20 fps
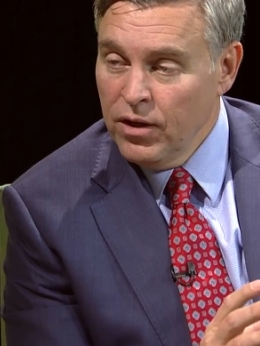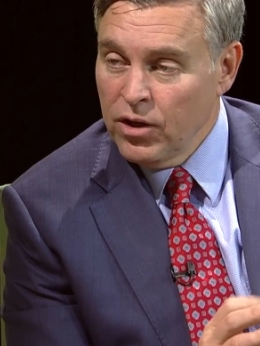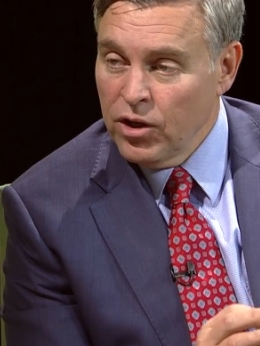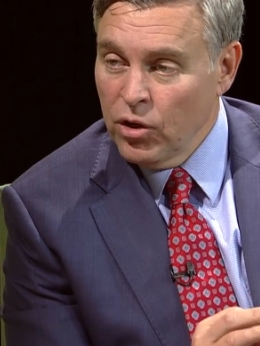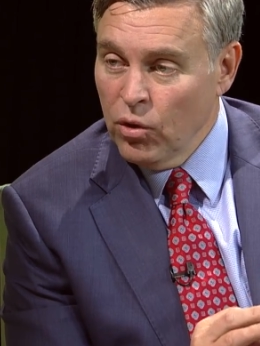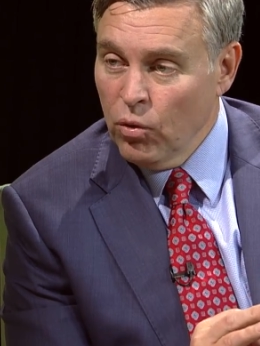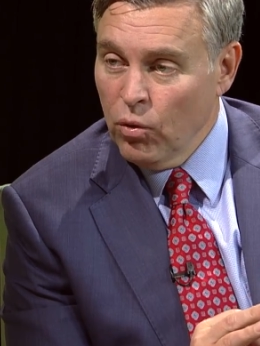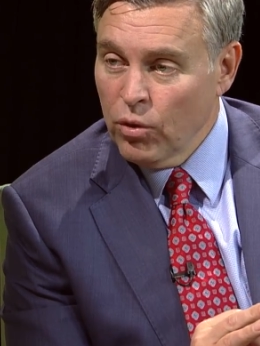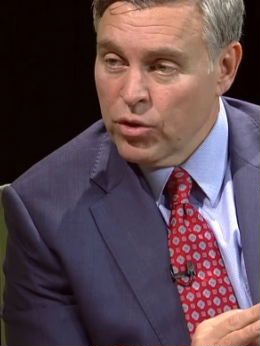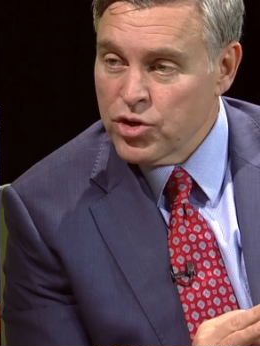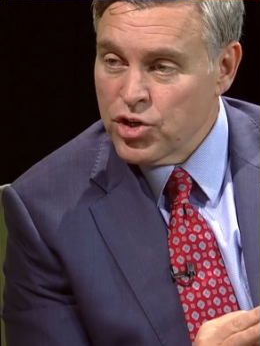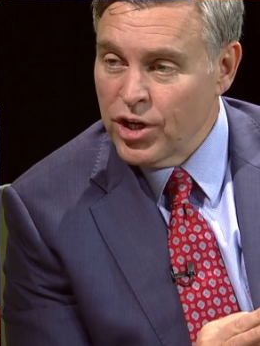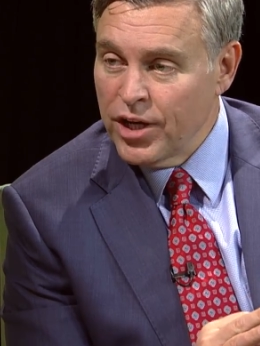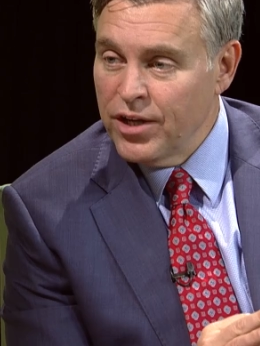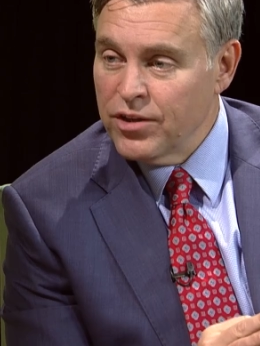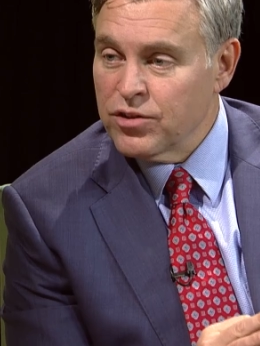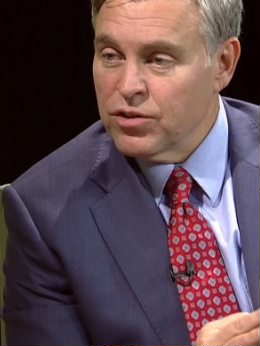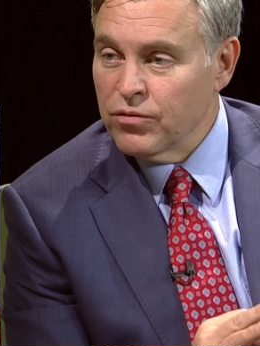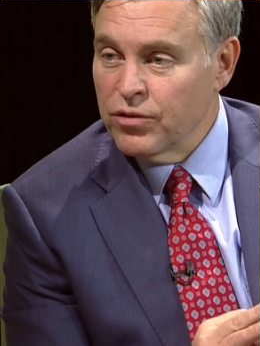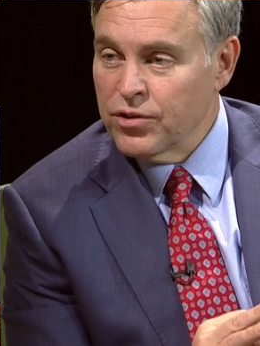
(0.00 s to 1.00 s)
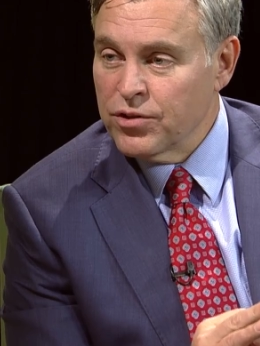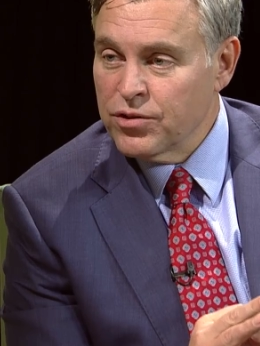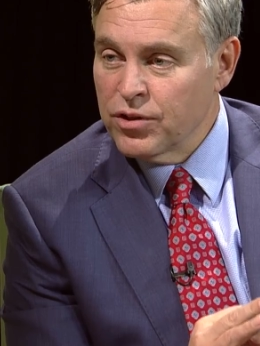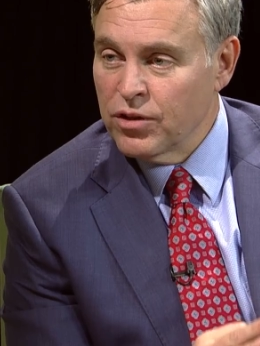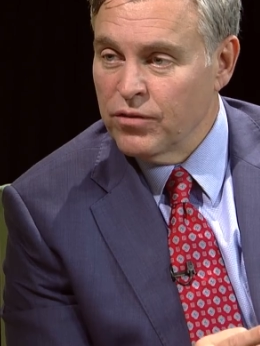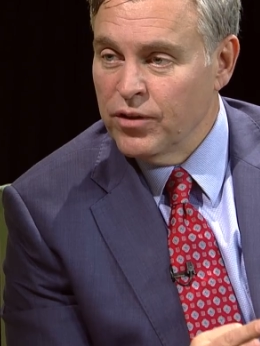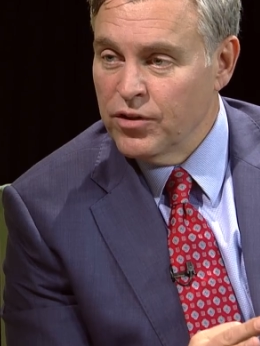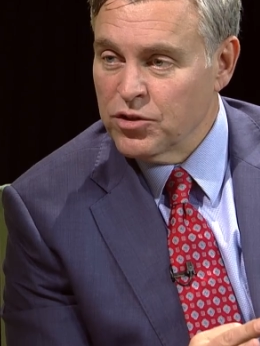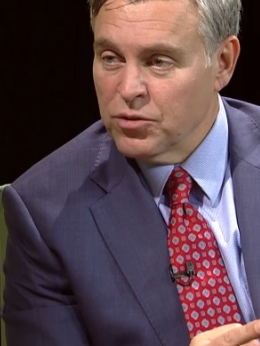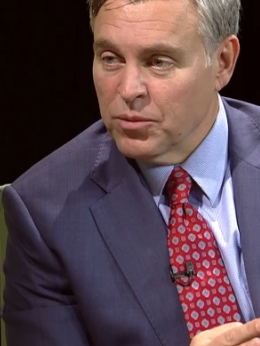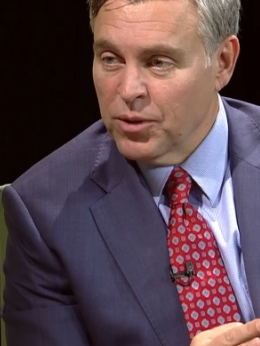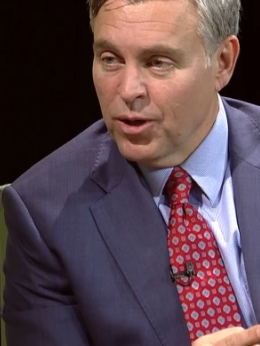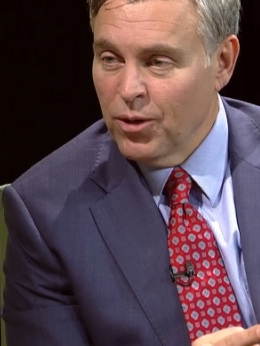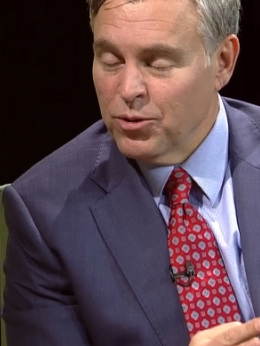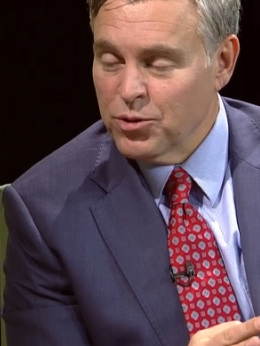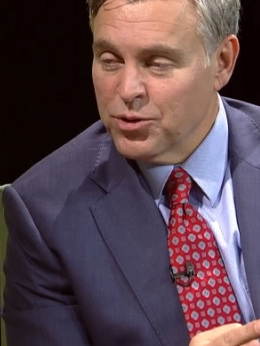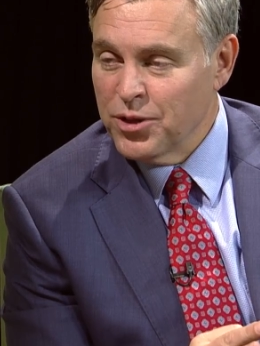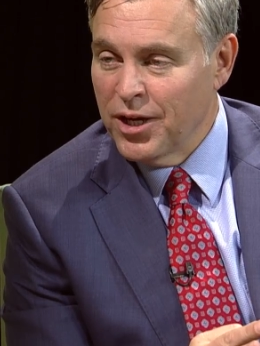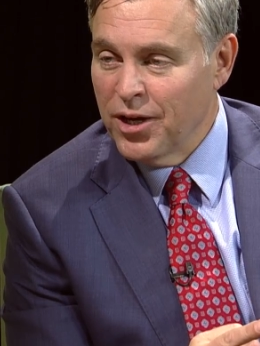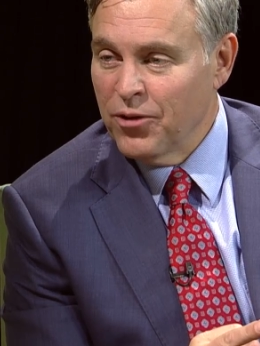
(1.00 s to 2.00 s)
your chance of recidivism
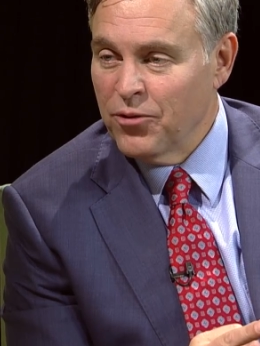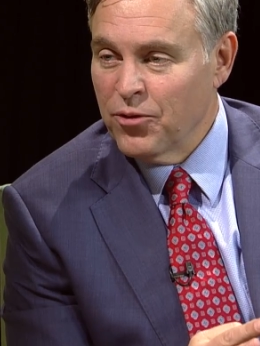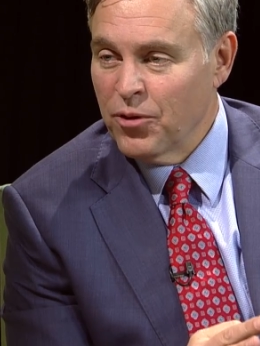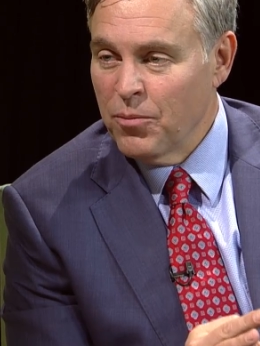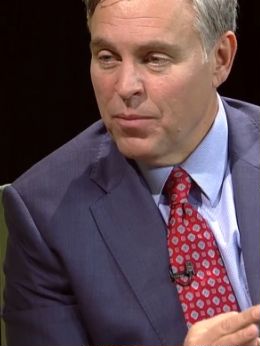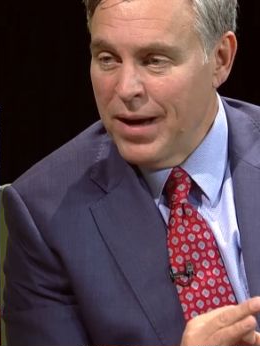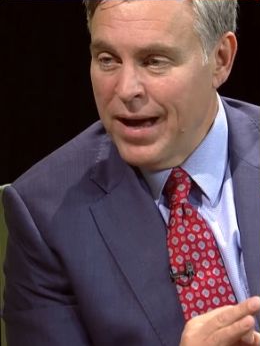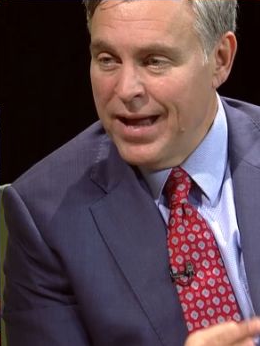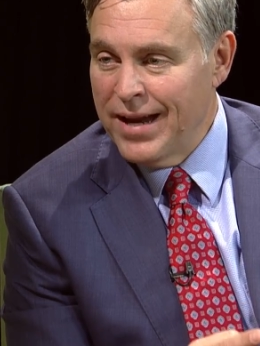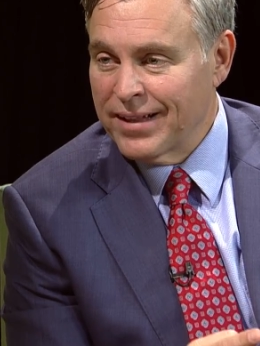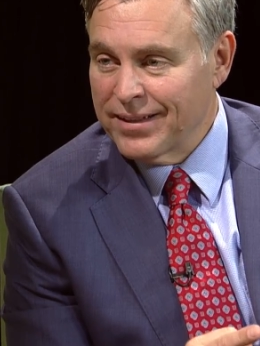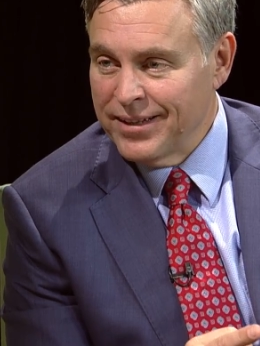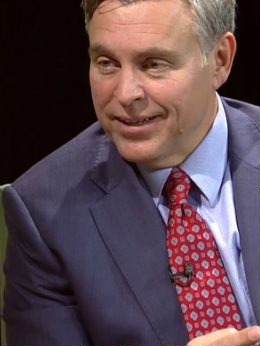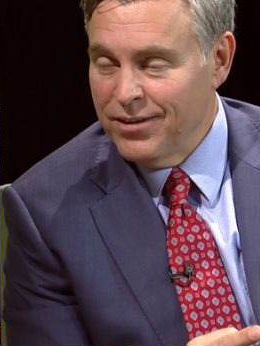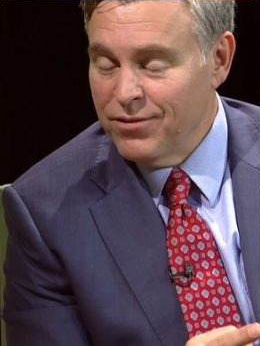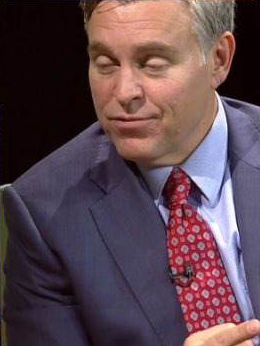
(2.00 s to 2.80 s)
goes down dramatically.